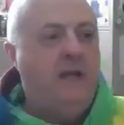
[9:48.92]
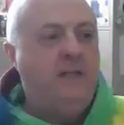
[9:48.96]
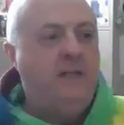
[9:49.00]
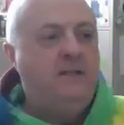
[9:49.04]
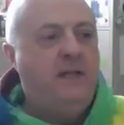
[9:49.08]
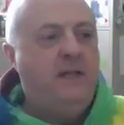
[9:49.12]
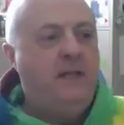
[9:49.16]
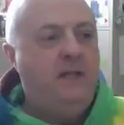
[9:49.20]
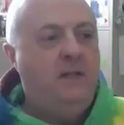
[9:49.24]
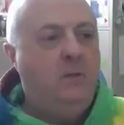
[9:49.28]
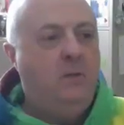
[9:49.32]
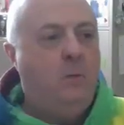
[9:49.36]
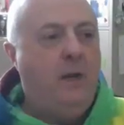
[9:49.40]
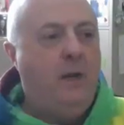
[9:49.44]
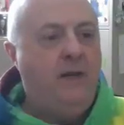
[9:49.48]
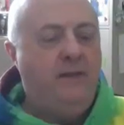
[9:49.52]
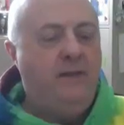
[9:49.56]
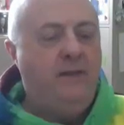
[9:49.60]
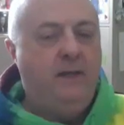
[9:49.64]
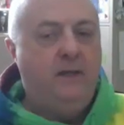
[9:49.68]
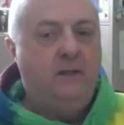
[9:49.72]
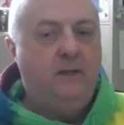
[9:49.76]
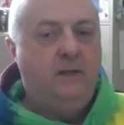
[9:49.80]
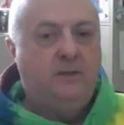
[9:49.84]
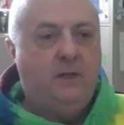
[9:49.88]
say the way
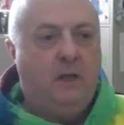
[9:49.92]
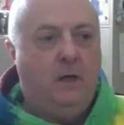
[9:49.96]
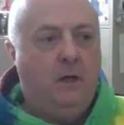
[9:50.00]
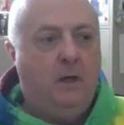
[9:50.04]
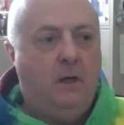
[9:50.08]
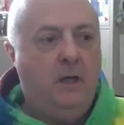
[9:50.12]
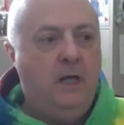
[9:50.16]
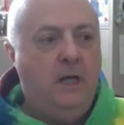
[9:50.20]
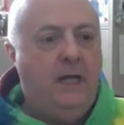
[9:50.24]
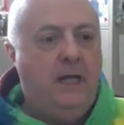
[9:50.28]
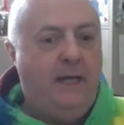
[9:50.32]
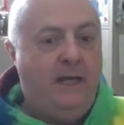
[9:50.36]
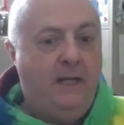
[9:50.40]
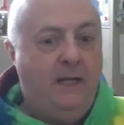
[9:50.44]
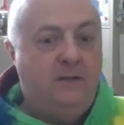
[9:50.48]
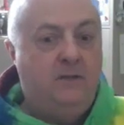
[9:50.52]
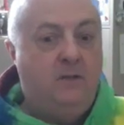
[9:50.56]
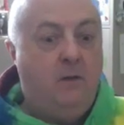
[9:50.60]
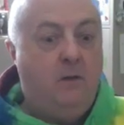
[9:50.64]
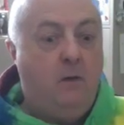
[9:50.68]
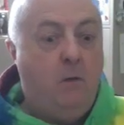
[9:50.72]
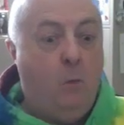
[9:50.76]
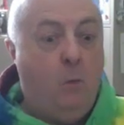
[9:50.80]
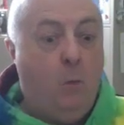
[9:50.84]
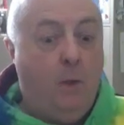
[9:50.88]
things are, it's
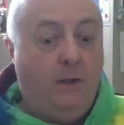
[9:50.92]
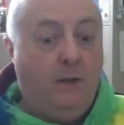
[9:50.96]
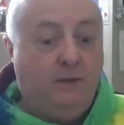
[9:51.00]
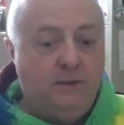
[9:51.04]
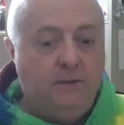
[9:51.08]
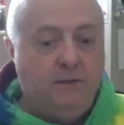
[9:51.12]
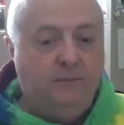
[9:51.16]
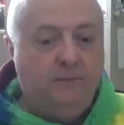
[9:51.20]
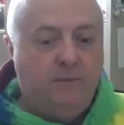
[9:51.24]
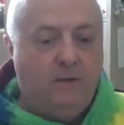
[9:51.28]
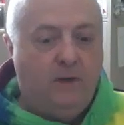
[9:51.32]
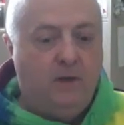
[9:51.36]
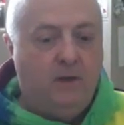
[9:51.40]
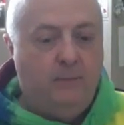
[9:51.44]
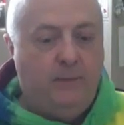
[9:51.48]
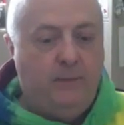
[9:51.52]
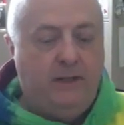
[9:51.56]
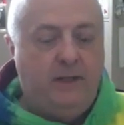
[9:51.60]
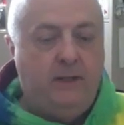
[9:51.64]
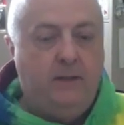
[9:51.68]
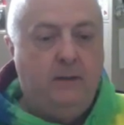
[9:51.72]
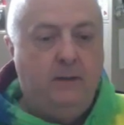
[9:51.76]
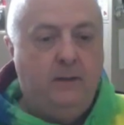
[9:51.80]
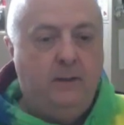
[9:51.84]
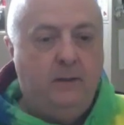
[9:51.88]
what's in front of
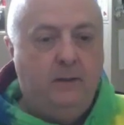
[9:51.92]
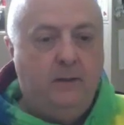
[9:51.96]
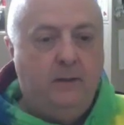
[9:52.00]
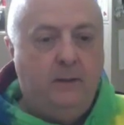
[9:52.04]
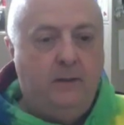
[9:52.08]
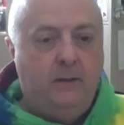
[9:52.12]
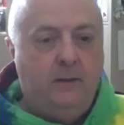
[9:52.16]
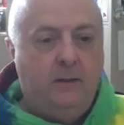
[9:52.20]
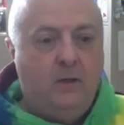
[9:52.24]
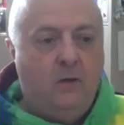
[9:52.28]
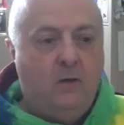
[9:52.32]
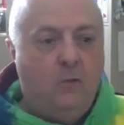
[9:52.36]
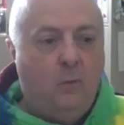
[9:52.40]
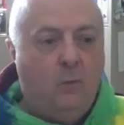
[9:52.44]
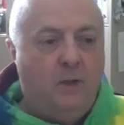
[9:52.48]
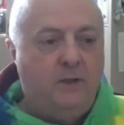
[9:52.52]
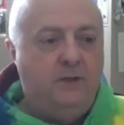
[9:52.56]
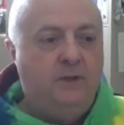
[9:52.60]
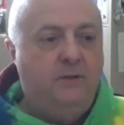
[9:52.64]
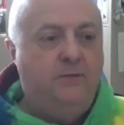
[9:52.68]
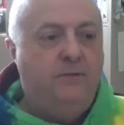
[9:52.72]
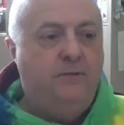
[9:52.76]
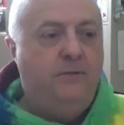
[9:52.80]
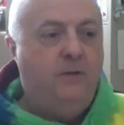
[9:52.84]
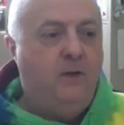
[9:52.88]
me. What's
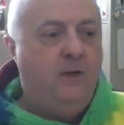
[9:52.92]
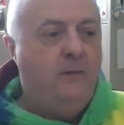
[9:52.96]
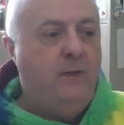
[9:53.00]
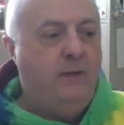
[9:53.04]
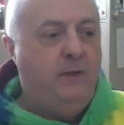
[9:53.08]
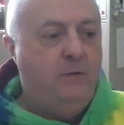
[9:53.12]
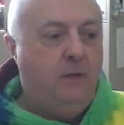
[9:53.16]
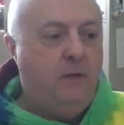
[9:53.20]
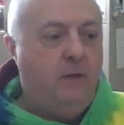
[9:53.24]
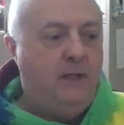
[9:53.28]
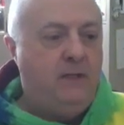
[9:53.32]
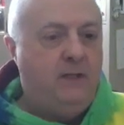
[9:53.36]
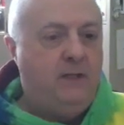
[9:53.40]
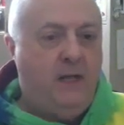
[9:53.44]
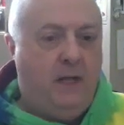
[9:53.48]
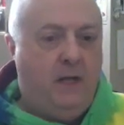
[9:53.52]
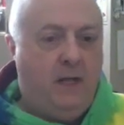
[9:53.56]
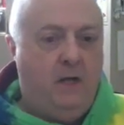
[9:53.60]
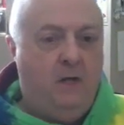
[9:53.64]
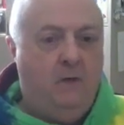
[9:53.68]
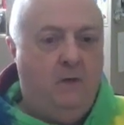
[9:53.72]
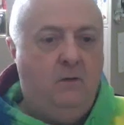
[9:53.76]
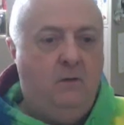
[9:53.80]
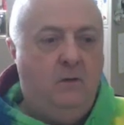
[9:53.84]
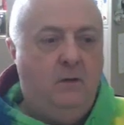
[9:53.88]
in front of me right
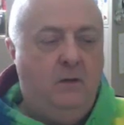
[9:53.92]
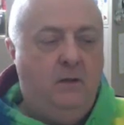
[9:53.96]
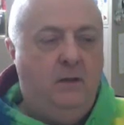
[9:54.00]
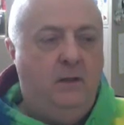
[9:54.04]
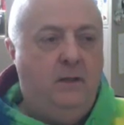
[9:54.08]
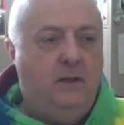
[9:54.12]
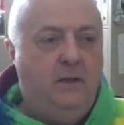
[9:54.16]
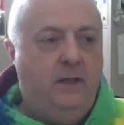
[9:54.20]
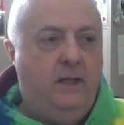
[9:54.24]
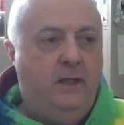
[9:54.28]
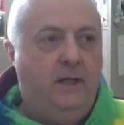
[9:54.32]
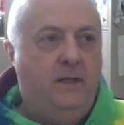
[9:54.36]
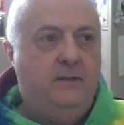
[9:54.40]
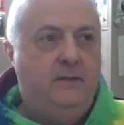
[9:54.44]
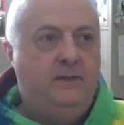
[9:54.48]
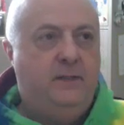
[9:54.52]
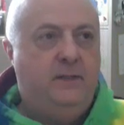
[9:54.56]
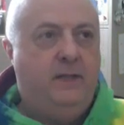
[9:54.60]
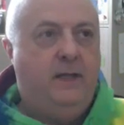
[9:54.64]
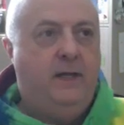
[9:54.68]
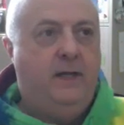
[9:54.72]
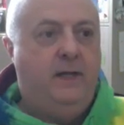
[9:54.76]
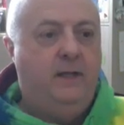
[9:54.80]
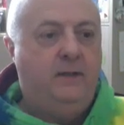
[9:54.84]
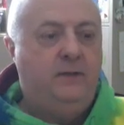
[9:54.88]
now is,
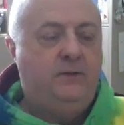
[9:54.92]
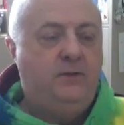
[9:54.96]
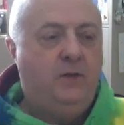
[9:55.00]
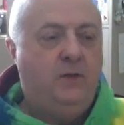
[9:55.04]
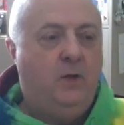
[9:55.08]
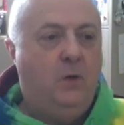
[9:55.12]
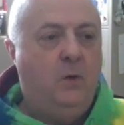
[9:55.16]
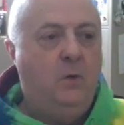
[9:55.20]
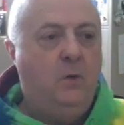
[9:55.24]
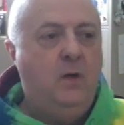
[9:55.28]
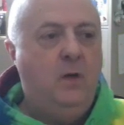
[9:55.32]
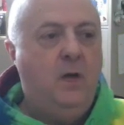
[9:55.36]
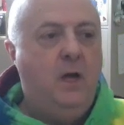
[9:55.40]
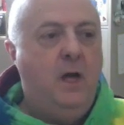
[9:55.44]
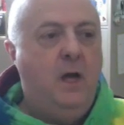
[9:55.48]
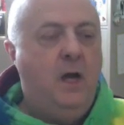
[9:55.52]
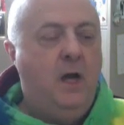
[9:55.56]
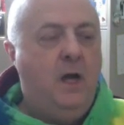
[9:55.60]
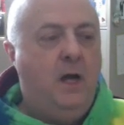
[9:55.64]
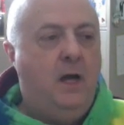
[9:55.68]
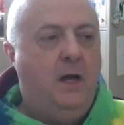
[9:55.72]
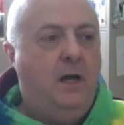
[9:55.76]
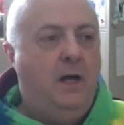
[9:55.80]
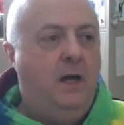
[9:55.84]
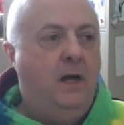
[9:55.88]

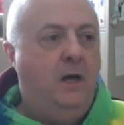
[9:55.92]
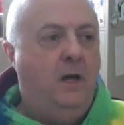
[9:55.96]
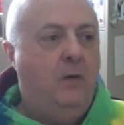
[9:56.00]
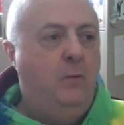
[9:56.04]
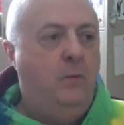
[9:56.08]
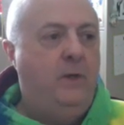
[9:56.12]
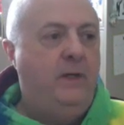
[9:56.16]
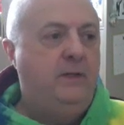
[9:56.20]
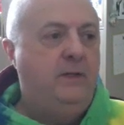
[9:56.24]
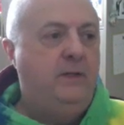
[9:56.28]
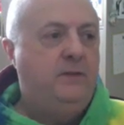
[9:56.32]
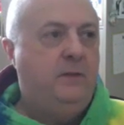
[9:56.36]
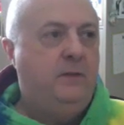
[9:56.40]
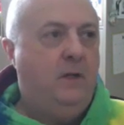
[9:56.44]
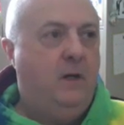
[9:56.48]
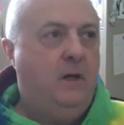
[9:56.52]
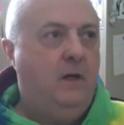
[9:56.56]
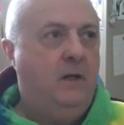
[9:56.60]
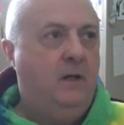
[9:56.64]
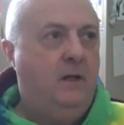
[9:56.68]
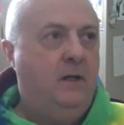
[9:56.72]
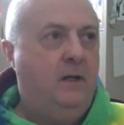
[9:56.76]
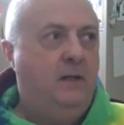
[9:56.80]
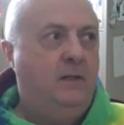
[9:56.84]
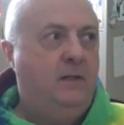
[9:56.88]
we
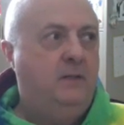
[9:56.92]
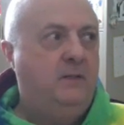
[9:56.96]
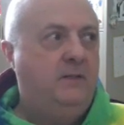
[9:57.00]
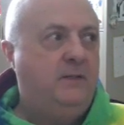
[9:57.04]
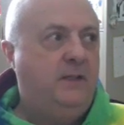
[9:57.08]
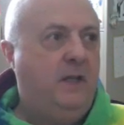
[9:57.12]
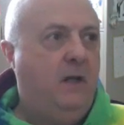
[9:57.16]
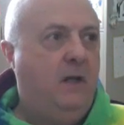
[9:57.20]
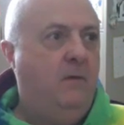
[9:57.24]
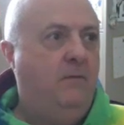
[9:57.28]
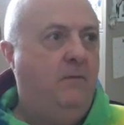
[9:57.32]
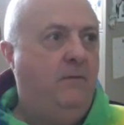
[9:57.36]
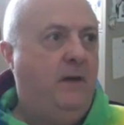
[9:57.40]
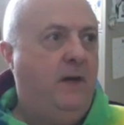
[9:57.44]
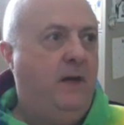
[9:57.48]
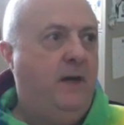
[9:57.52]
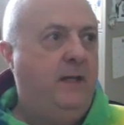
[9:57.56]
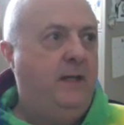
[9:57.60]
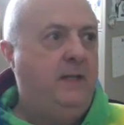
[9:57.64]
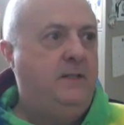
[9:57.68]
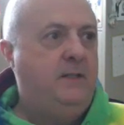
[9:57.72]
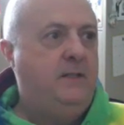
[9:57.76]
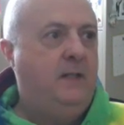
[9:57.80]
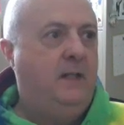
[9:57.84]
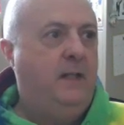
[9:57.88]
started
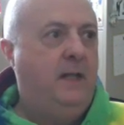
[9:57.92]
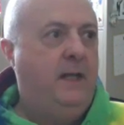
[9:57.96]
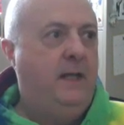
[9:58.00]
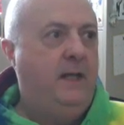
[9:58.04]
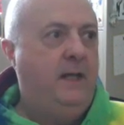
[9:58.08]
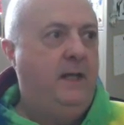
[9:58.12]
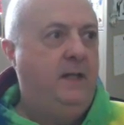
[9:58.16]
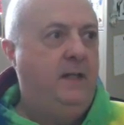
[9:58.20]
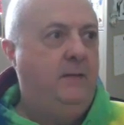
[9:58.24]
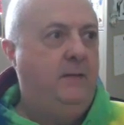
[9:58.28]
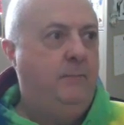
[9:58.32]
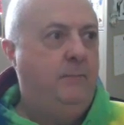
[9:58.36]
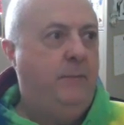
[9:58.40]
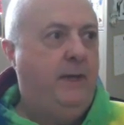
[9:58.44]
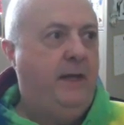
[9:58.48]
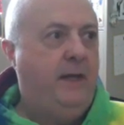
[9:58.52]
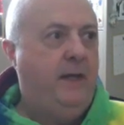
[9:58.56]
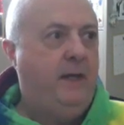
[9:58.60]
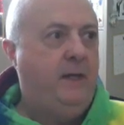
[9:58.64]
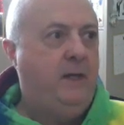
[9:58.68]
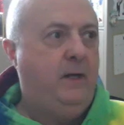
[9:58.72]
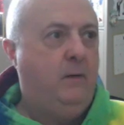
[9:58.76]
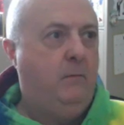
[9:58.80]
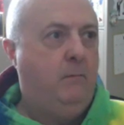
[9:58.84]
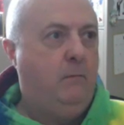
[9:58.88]
self-isolating
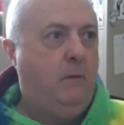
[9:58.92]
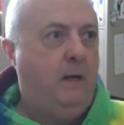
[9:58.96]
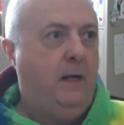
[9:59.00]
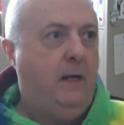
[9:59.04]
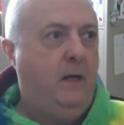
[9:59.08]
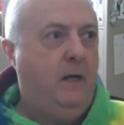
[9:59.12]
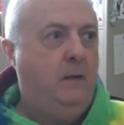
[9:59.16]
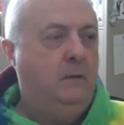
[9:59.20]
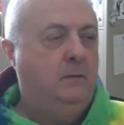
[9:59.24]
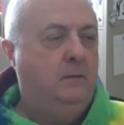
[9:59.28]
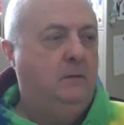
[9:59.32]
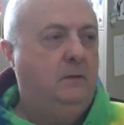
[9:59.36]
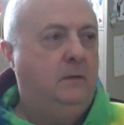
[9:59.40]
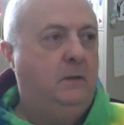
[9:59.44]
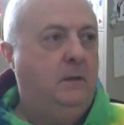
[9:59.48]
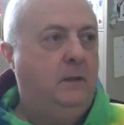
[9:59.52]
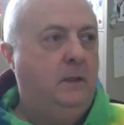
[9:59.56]
back around